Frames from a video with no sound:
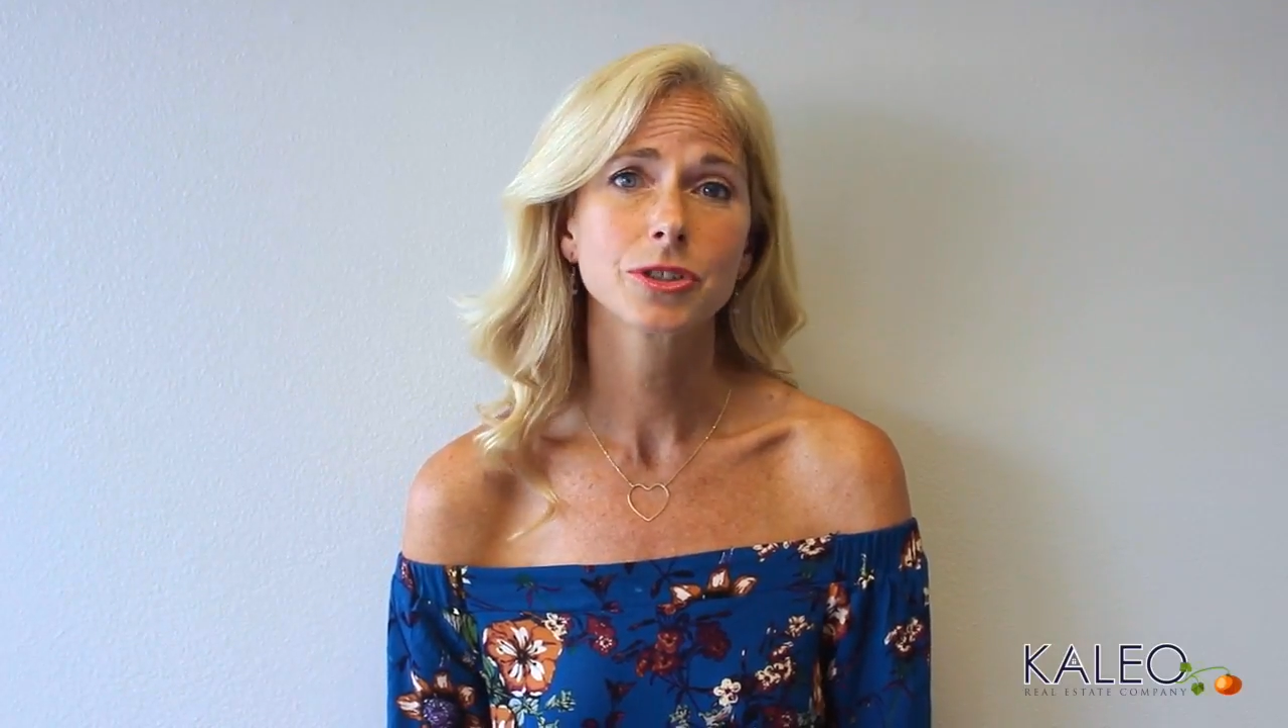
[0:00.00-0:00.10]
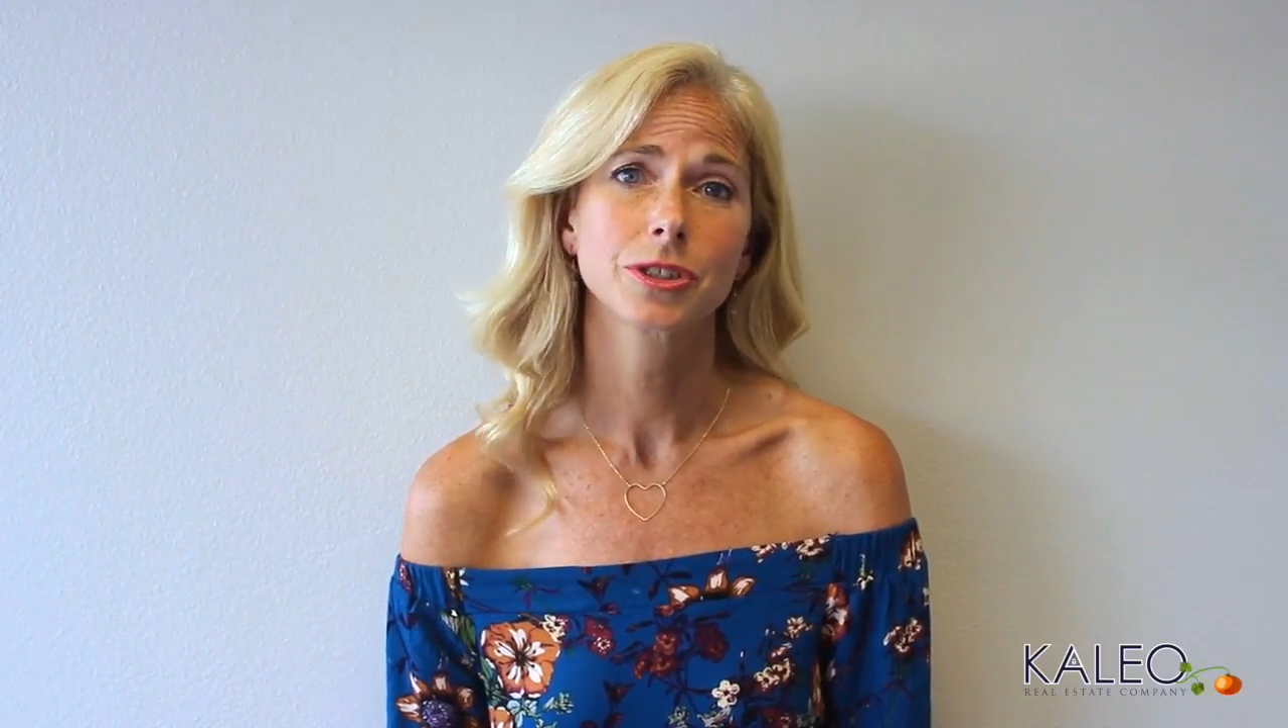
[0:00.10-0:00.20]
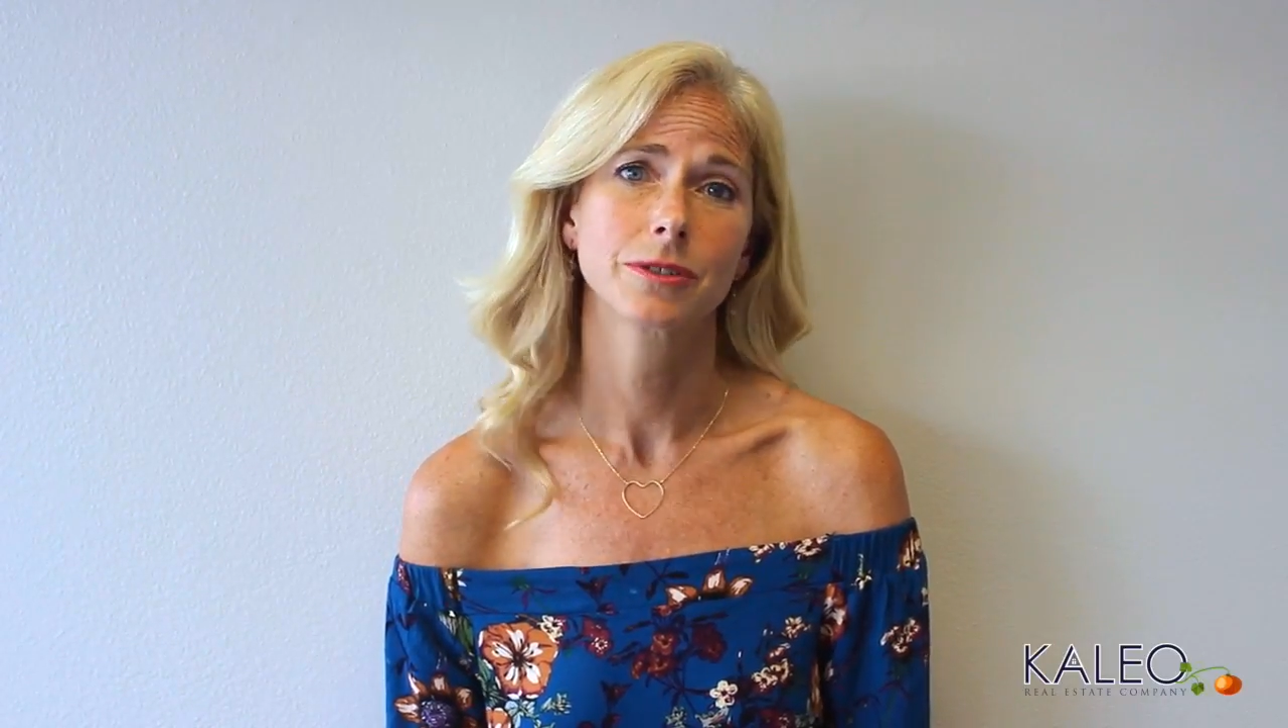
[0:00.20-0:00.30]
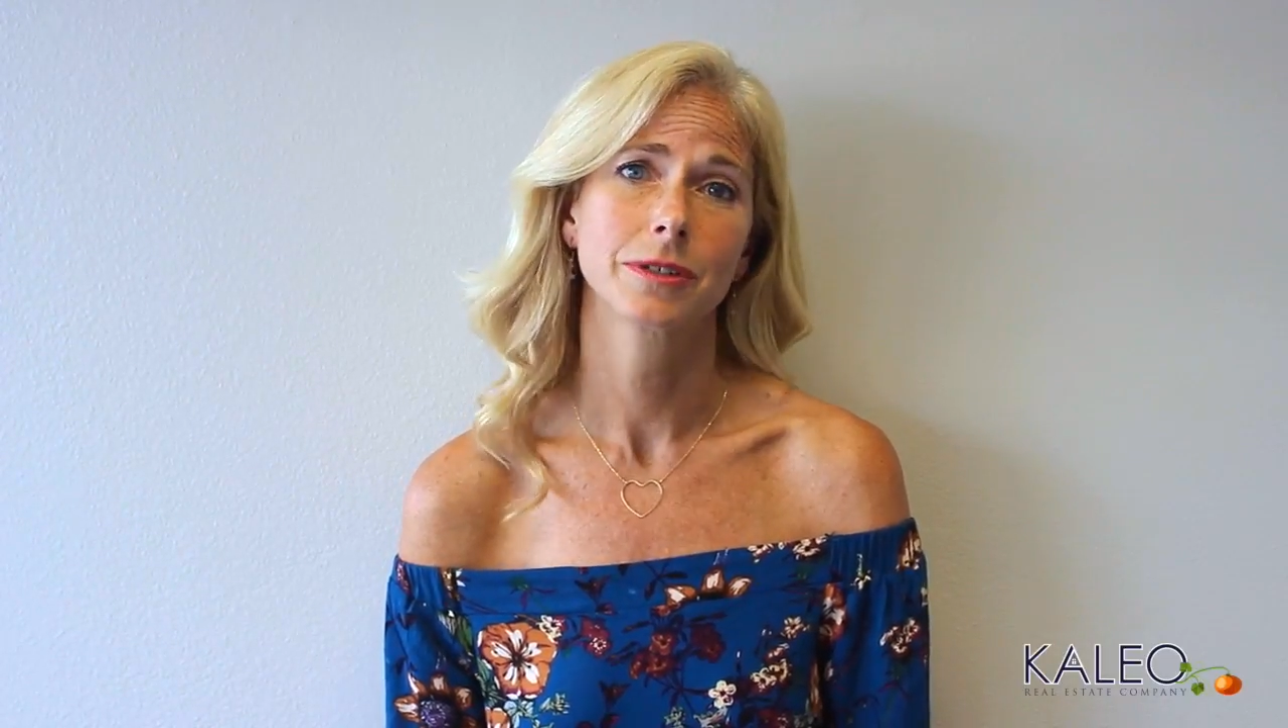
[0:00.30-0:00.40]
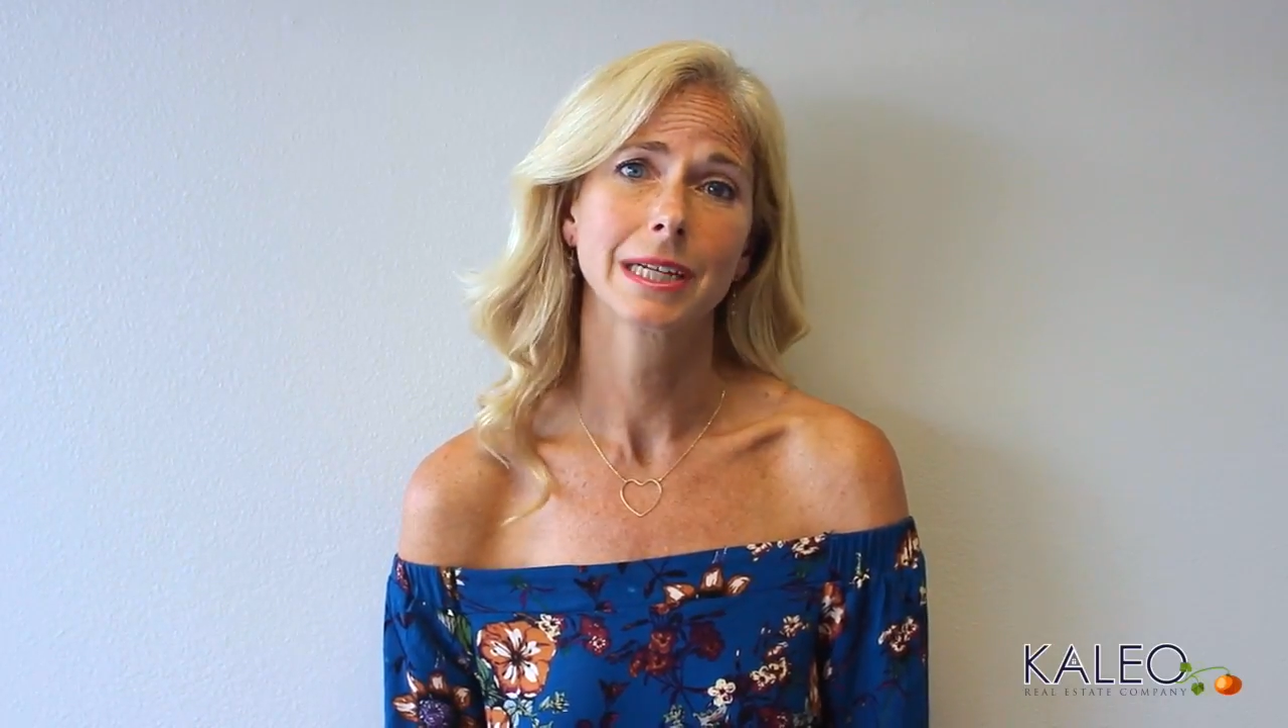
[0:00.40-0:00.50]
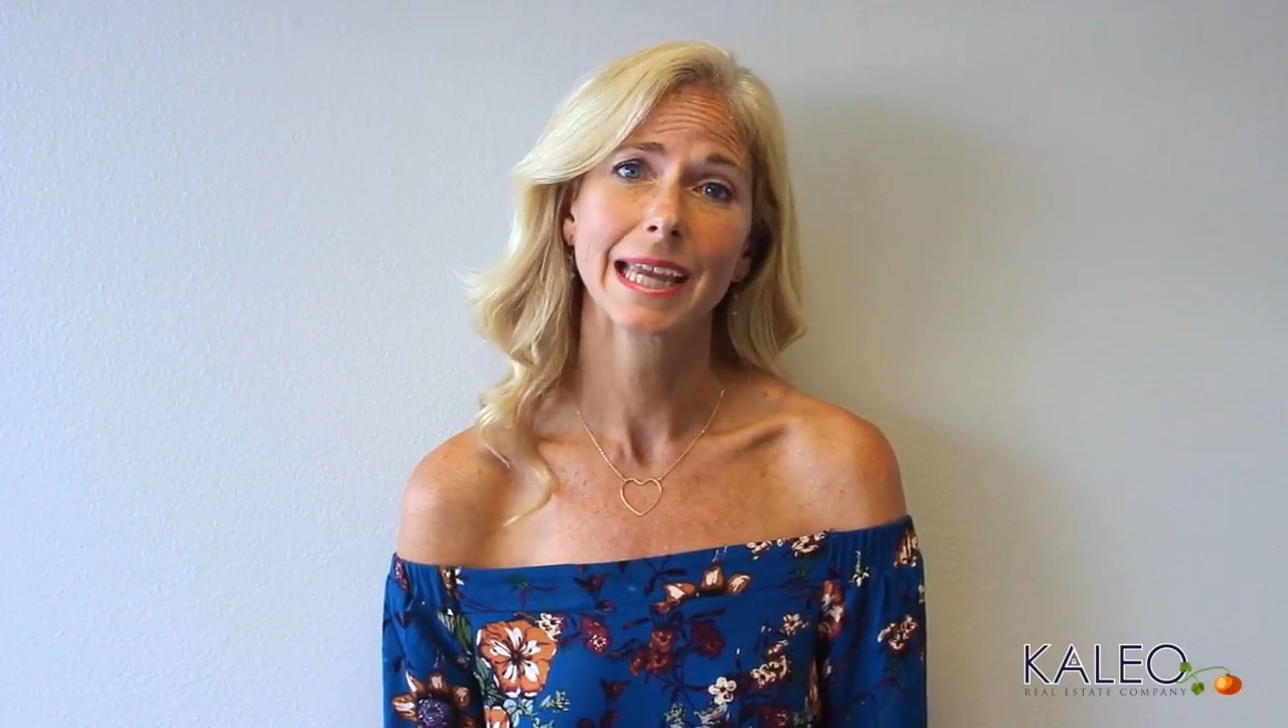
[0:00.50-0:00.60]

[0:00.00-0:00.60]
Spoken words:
children,